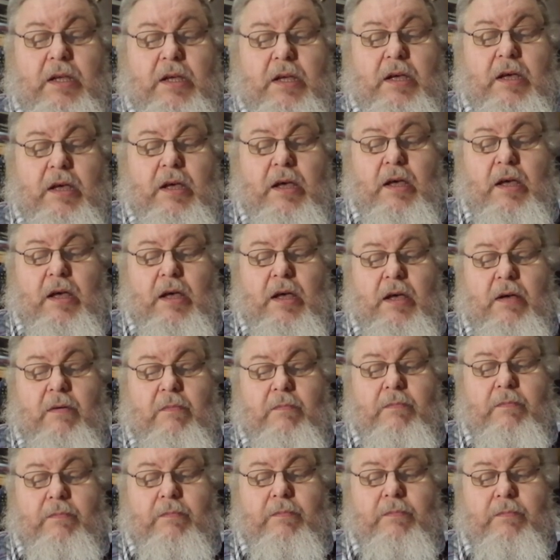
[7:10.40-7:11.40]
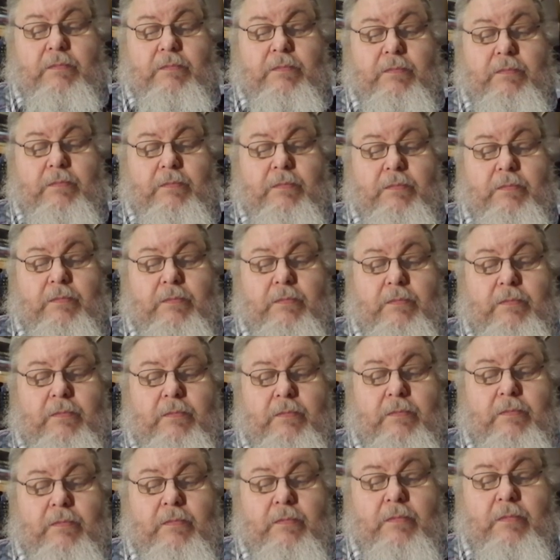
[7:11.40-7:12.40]

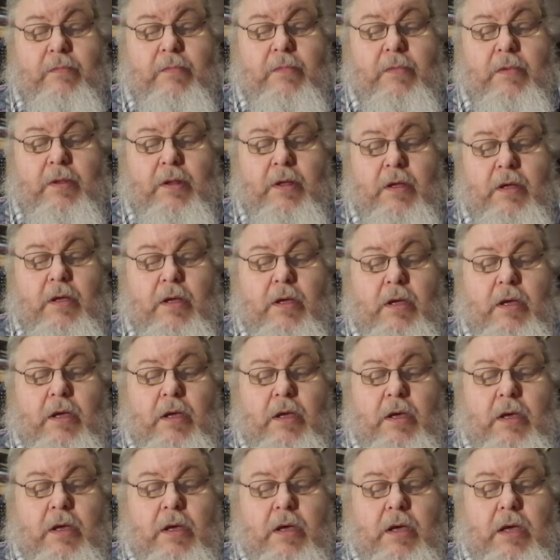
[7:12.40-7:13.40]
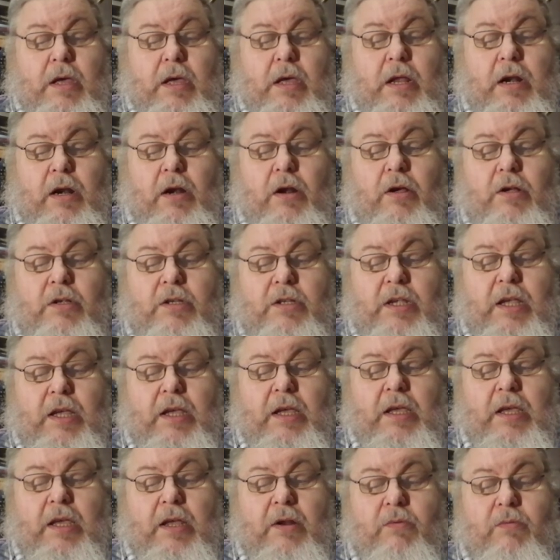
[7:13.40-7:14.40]
It looks
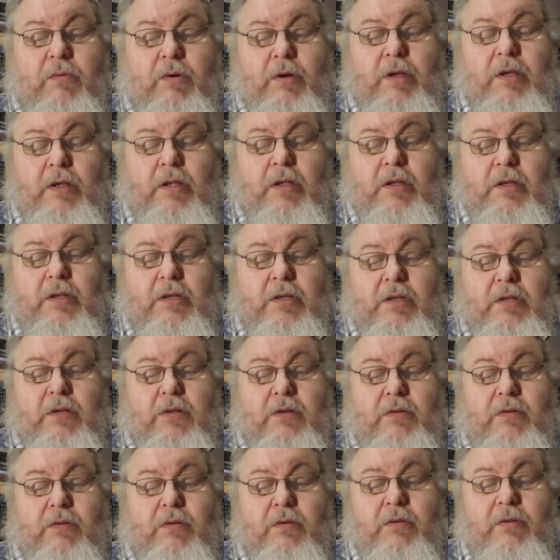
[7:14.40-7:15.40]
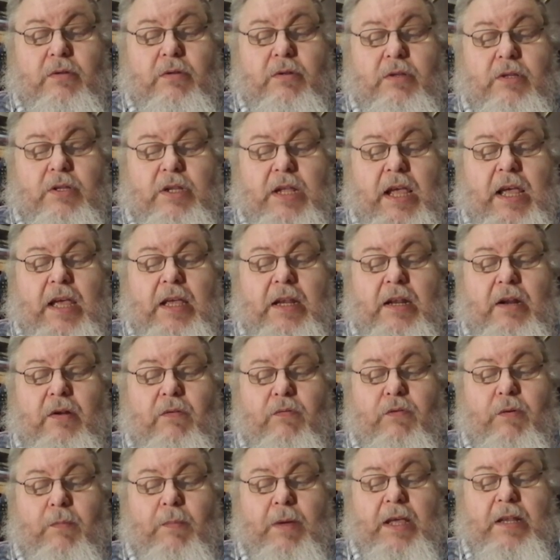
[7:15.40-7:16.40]
like it was
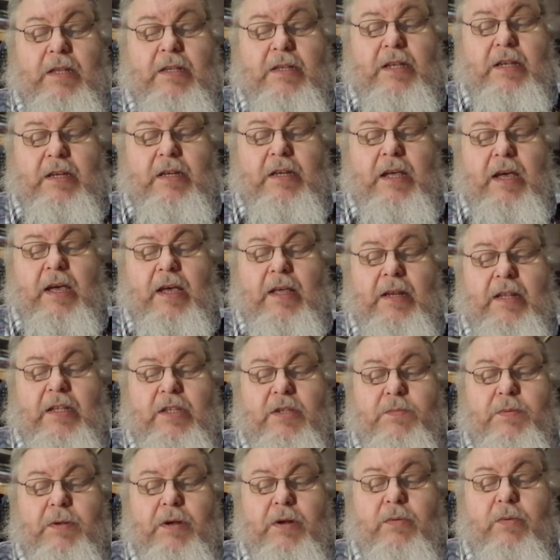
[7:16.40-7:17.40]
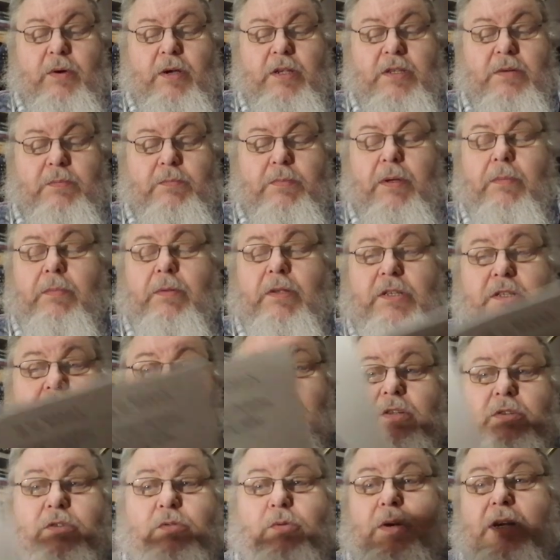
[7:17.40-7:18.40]
dated from 1890s, but it wasn't published
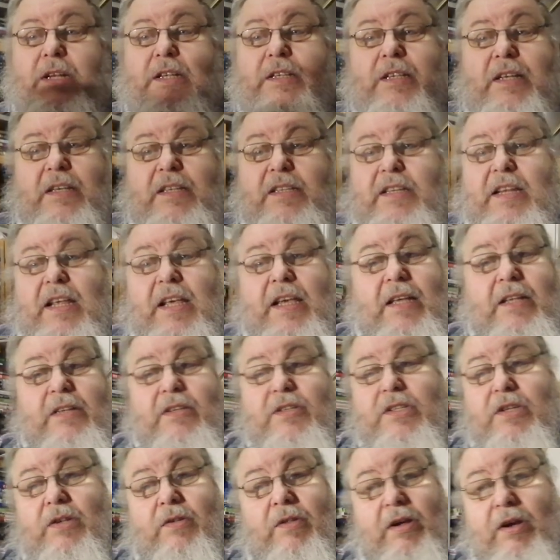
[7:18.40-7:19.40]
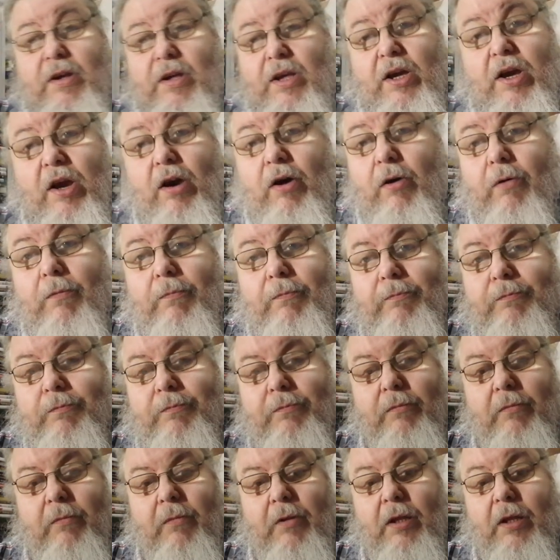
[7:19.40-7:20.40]
till 2016, so there you go,
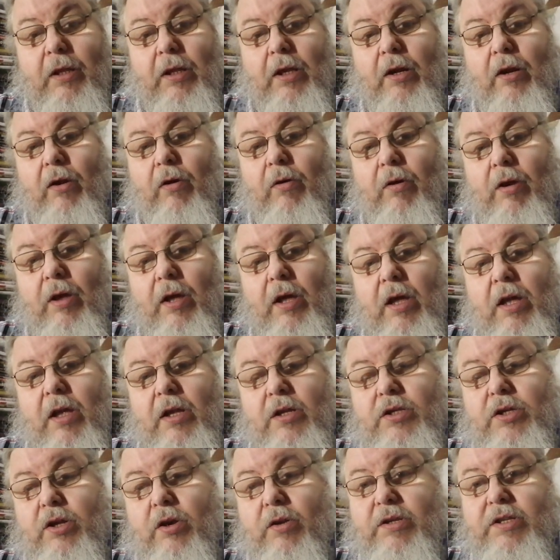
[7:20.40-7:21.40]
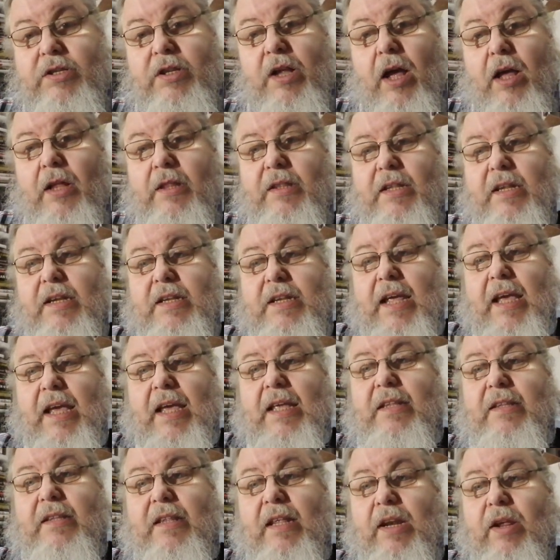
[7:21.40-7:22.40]
you know. So it's not the
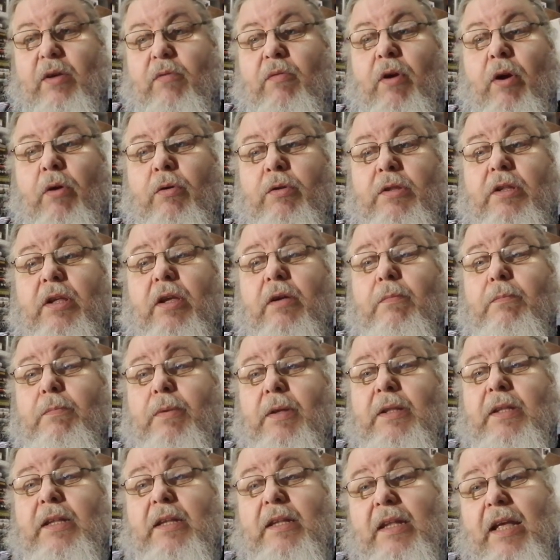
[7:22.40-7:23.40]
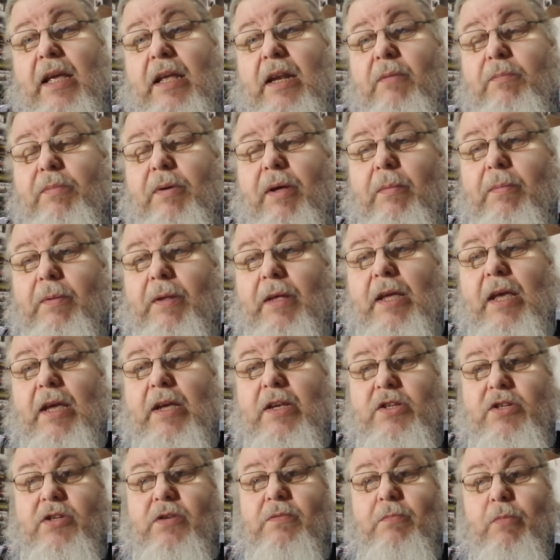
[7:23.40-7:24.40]
date that he wrote them, but the date of
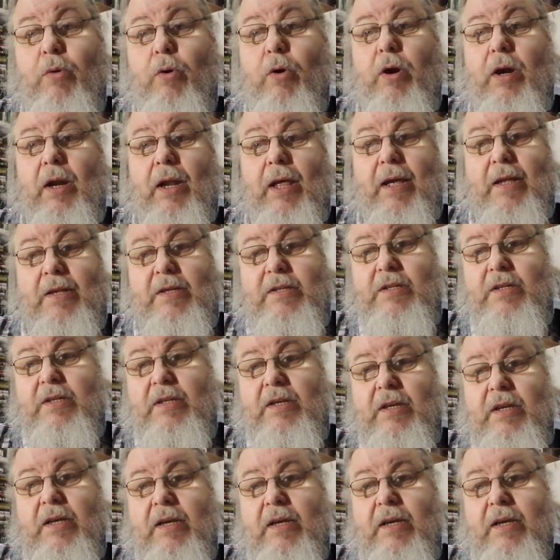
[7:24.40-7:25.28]
publication, more or less.